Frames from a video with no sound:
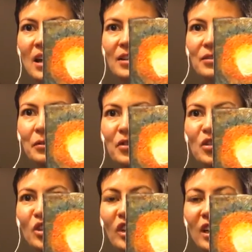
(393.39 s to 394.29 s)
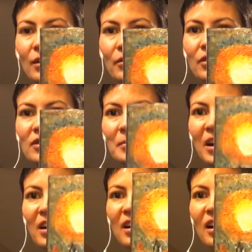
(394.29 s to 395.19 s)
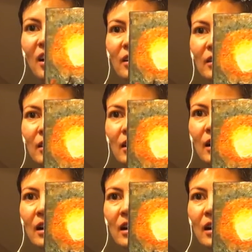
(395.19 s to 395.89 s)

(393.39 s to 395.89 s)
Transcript: So if you're looking for some kind of color